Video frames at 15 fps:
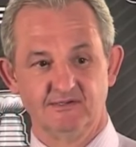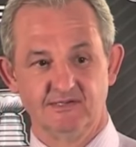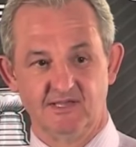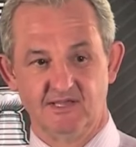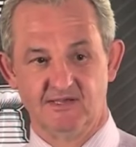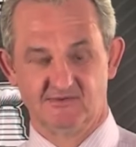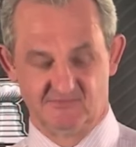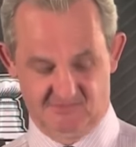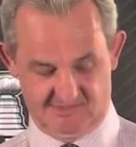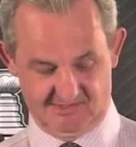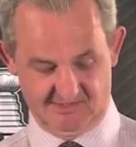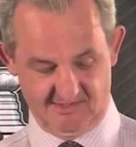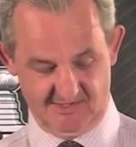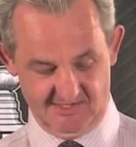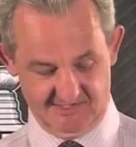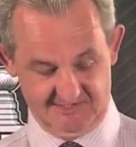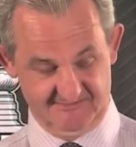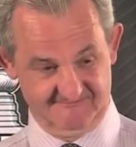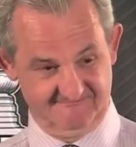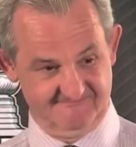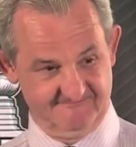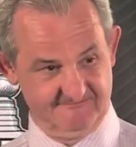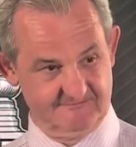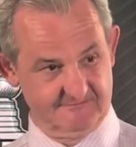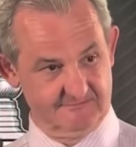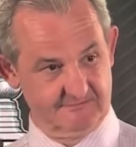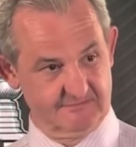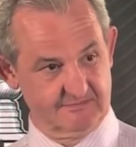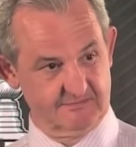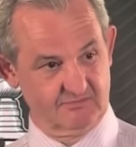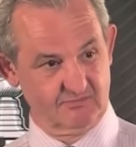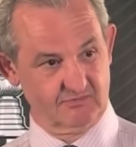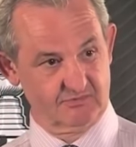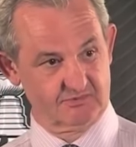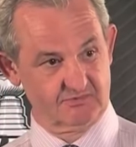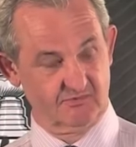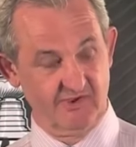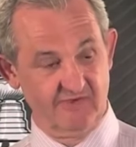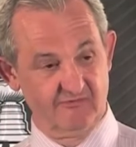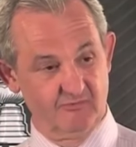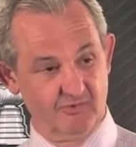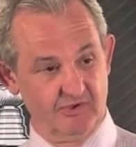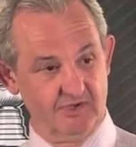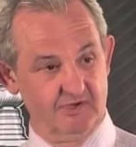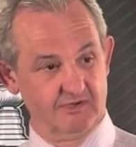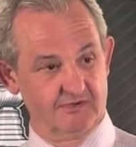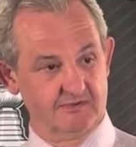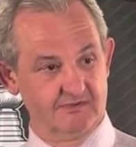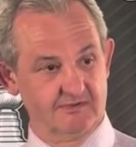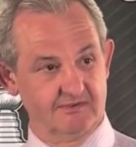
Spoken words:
Yeah, it was awesome. We haven't played a...